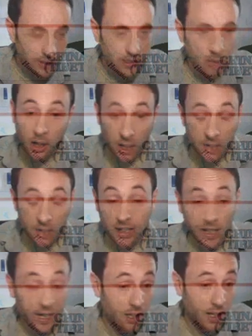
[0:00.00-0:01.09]
testing, but eye
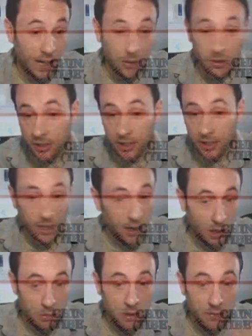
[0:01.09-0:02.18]
tracking actually allows you to see the
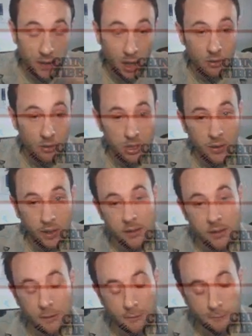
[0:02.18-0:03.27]
eye moving over and doing
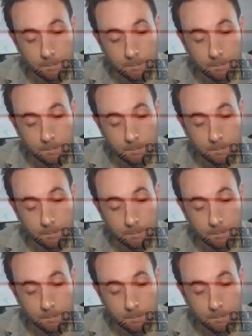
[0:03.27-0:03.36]
stuff.